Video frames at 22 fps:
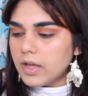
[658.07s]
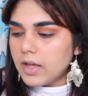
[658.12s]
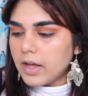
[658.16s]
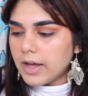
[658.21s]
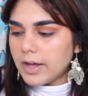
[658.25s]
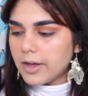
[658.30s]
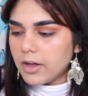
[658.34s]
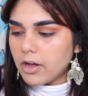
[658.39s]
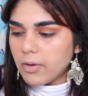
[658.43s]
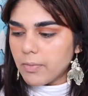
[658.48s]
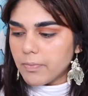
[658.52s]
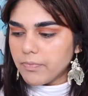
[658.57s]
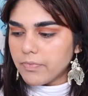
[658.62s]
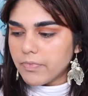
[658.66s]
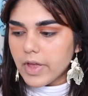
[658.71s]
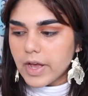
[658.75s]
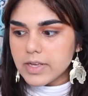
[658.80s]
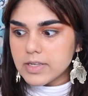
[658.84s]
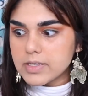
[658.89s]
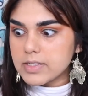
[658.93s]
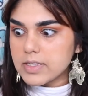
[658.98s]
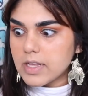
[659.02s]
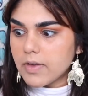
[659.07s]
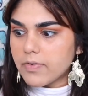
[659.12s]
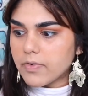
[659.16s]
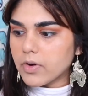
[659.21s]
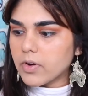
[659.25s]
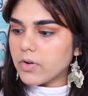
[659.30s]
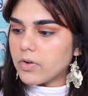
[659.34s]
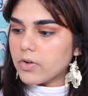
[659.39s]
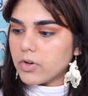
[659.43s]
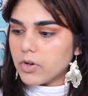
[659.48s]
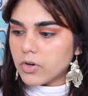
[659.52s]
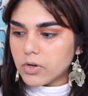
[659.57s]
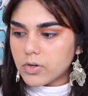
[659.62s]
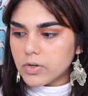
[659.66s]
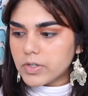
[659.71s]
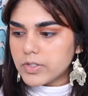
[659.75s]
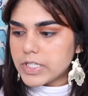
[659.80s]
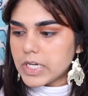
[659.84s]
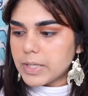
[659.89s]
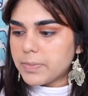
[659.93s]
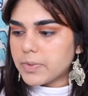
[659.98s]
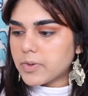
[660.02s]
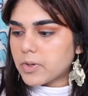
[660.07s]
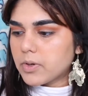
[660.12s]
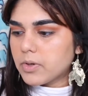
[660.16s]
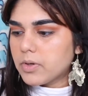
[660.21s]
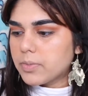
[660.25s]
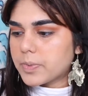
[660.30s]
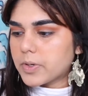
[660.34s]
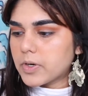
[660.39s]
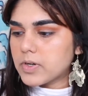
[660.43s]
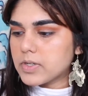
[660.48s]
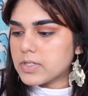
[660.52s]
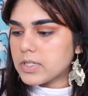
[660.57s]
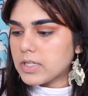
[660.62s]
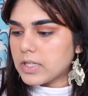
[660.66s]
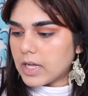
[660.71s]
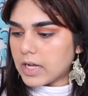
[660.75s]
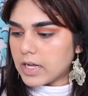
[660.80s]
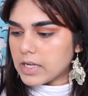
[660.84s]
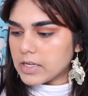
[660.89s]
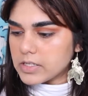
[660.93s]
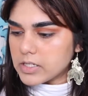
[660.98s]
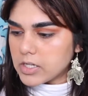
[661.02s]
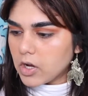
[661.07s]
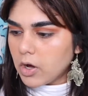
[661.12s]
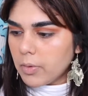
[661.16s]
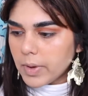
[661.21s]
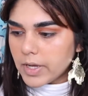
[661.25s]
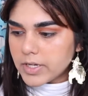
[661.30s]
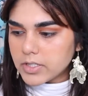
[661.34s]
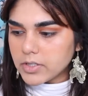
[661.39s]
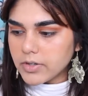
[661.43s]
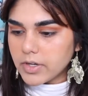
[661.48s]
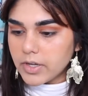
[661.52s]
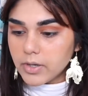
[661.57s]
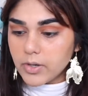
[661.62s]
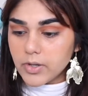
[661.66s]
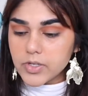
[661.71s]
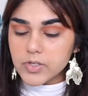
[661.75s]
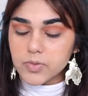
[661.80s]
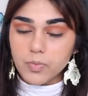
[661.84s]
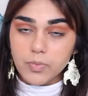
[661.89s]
As if you're a neurotypical person that has no mental illness